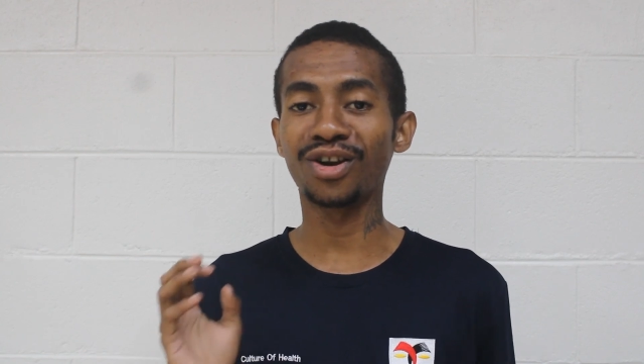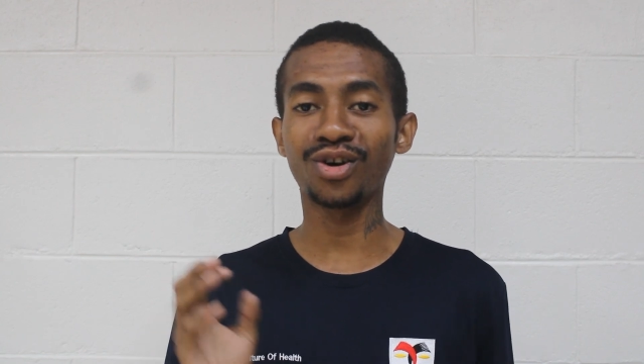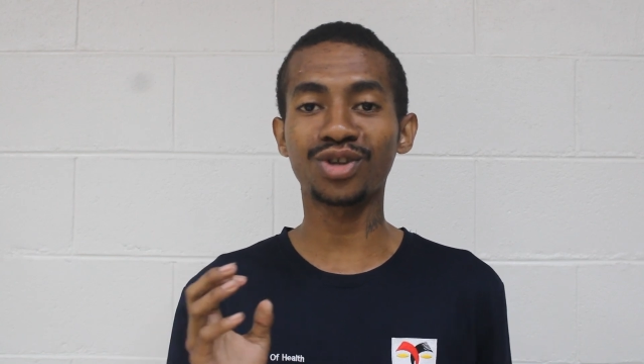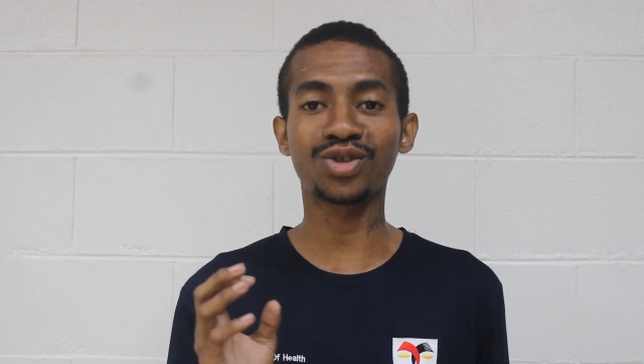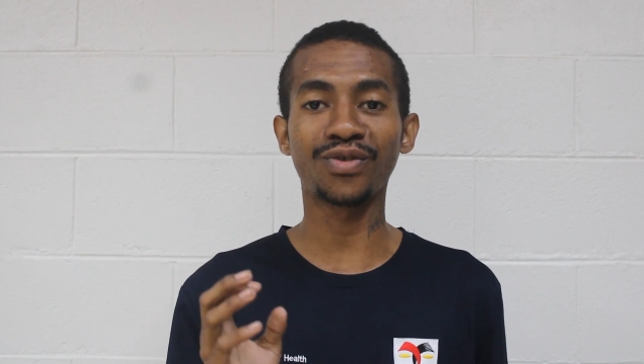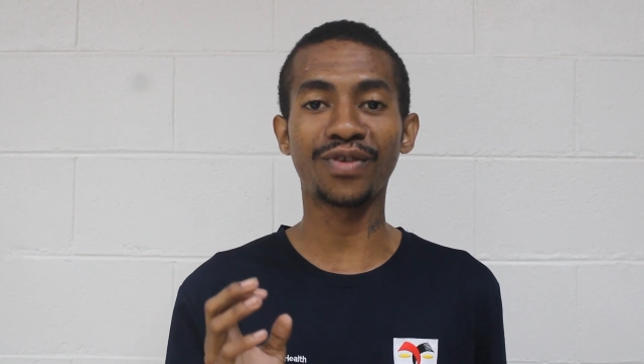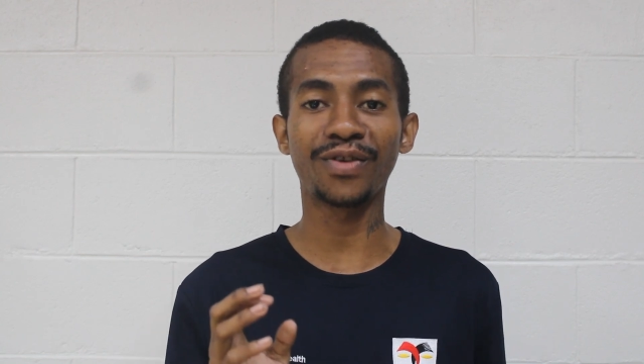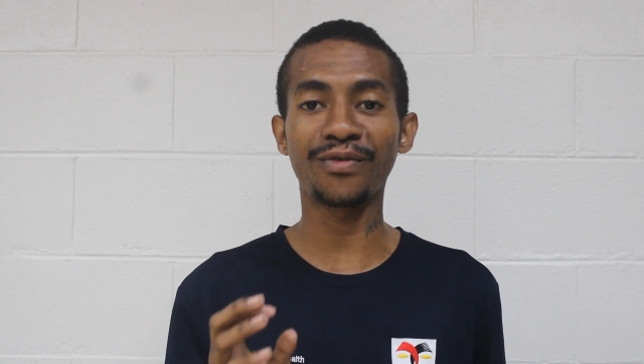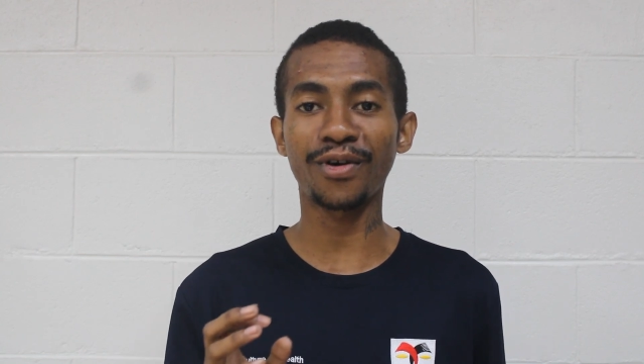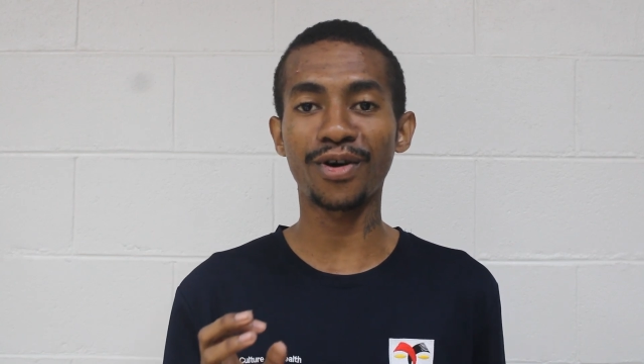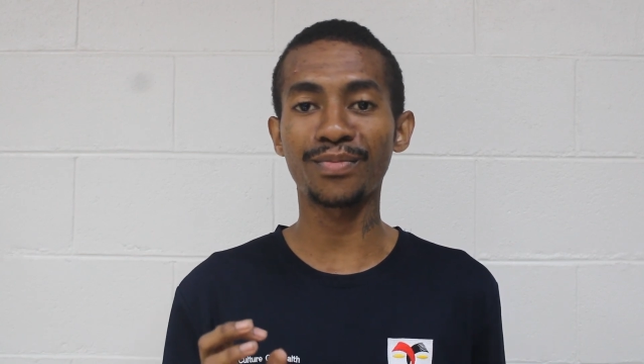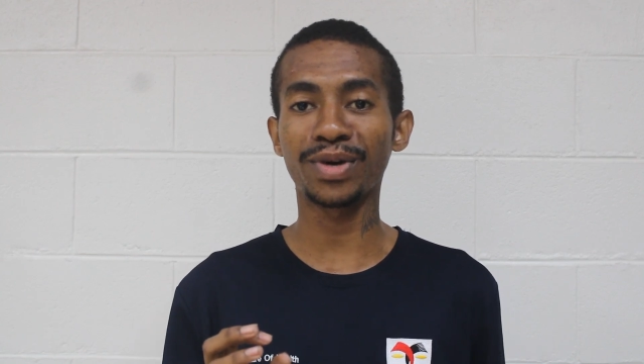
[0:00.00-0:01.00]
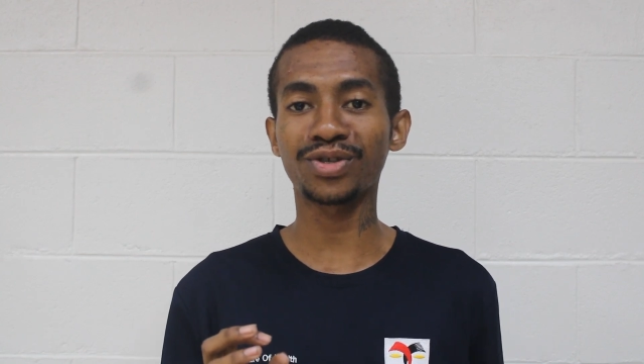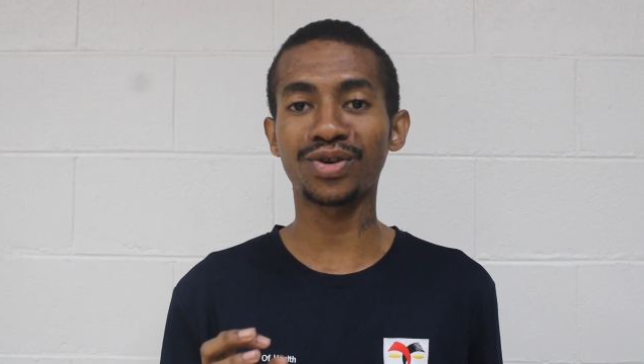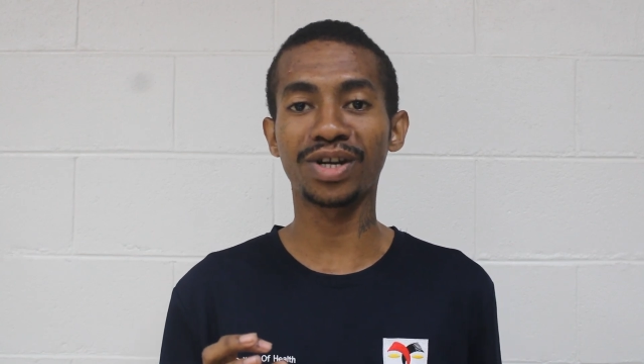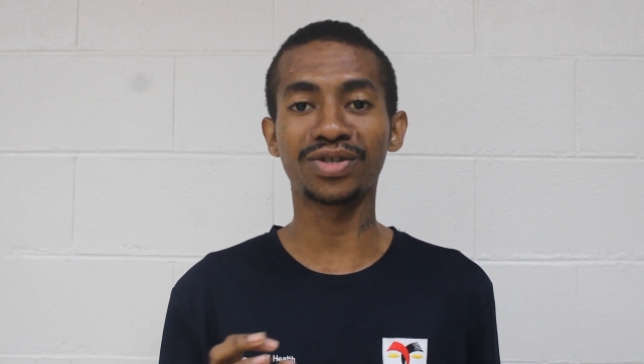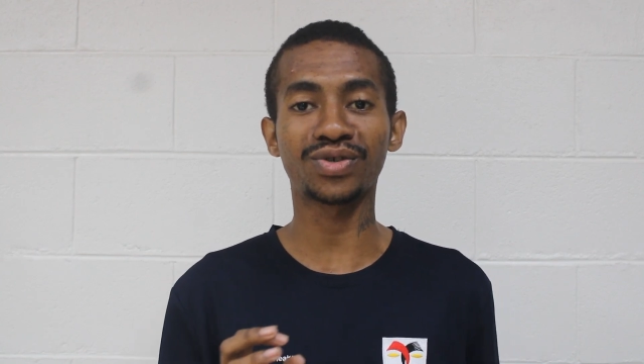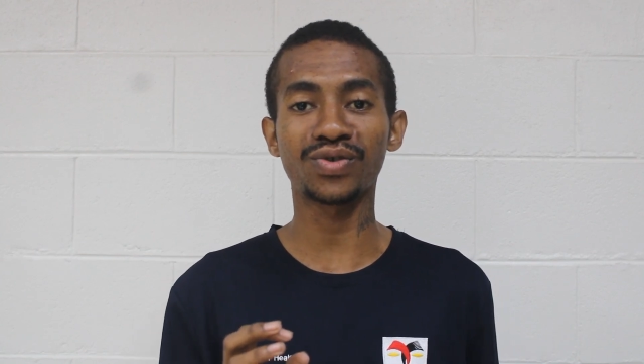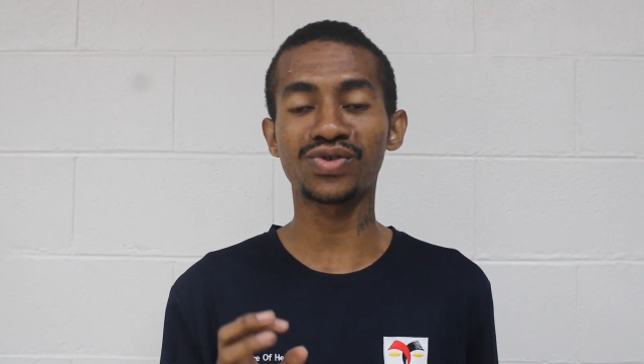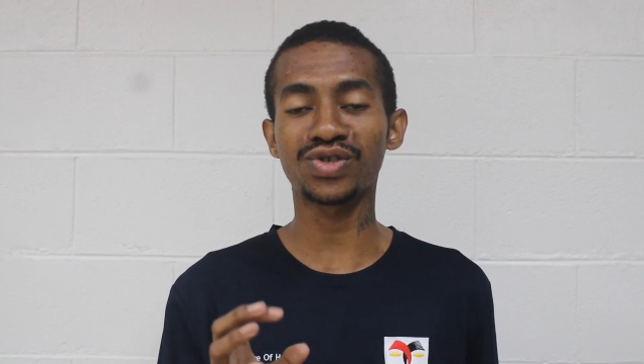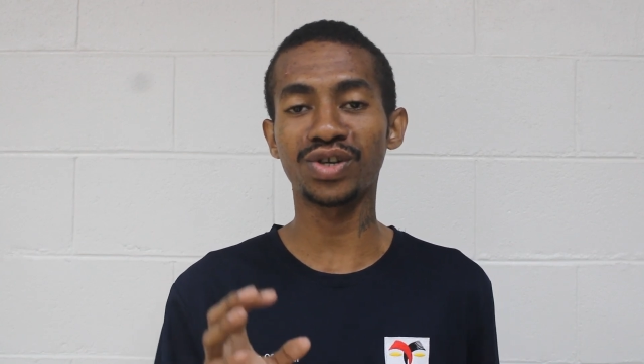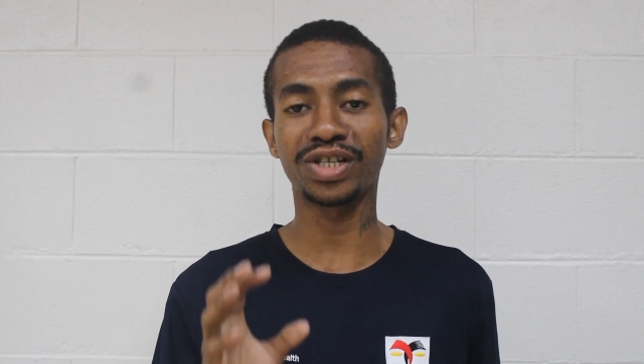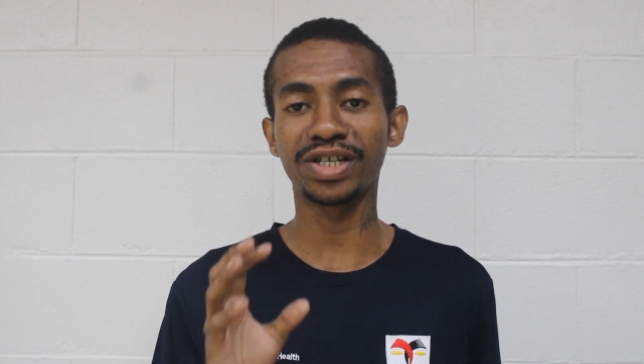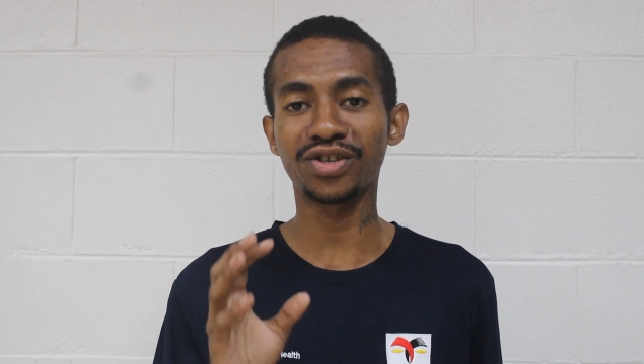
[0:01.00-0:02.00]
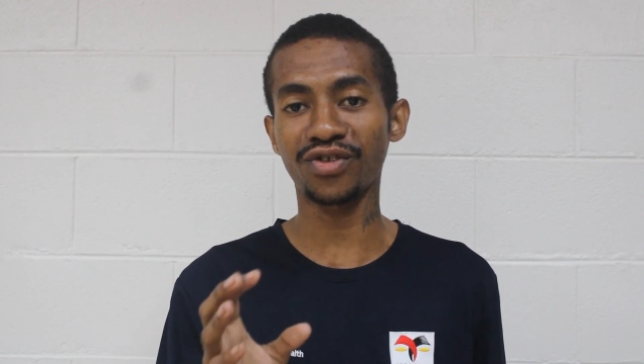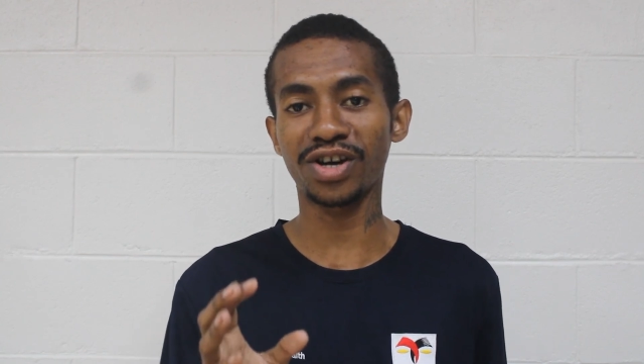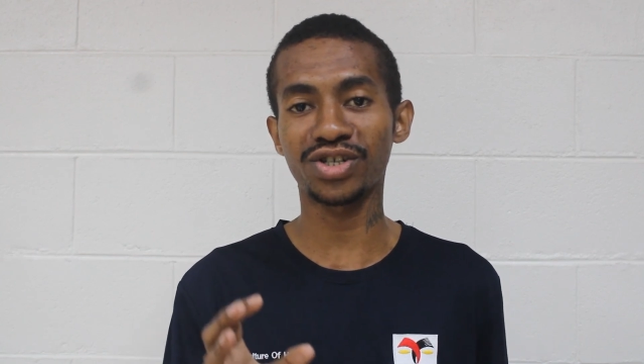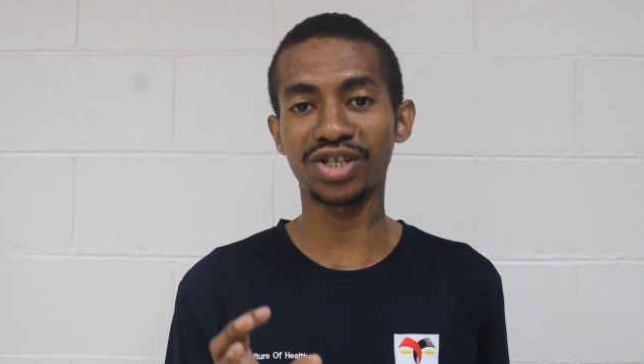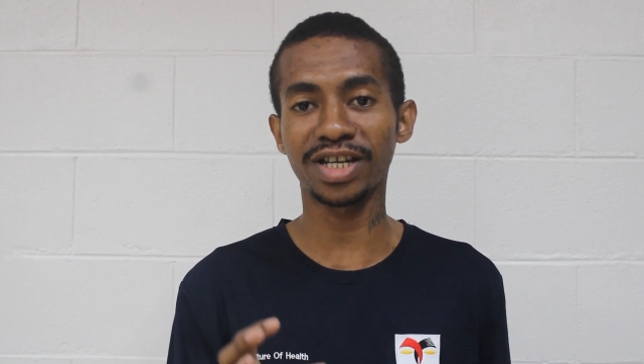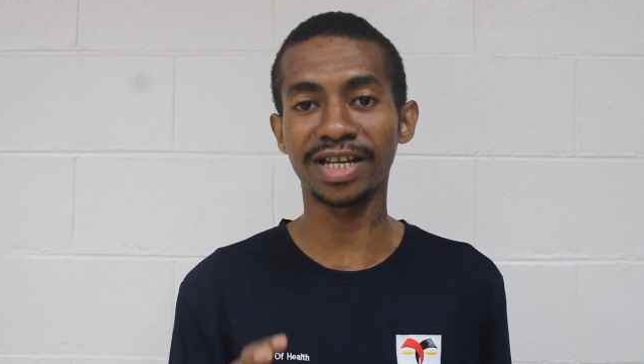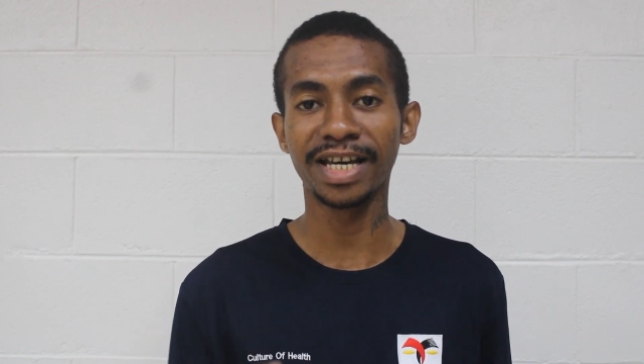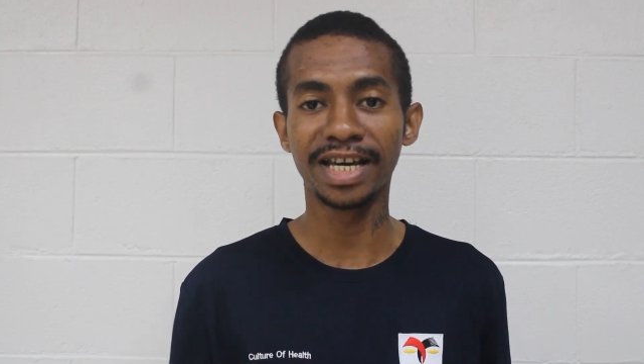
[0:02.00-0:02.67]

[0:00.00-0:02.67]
lot of environmental and social destruction